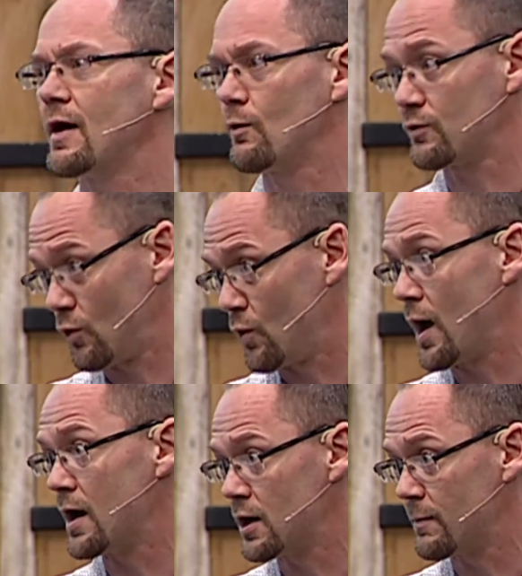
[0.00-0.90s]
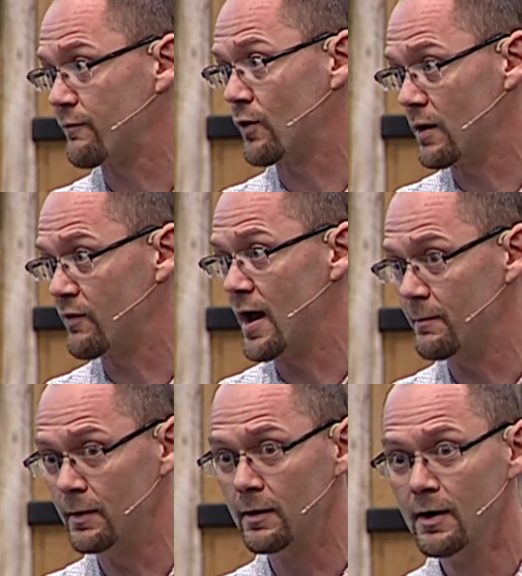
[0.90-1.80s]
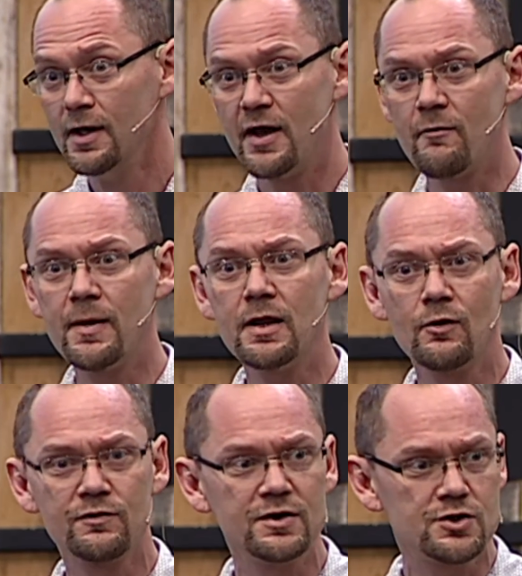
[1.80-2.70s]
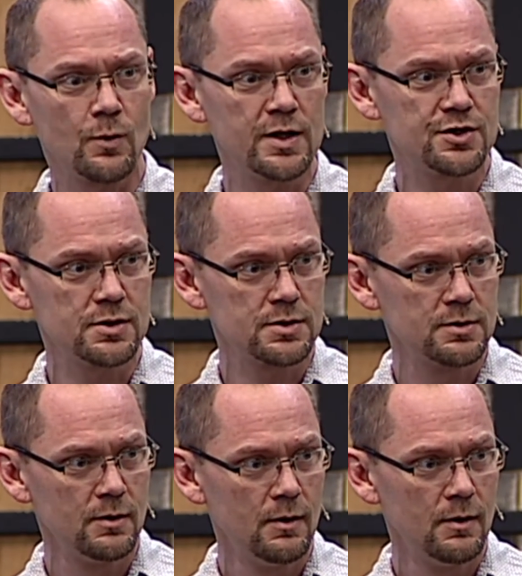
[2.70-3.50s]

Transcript: that was going on here before it ever happened. You ever be in those situations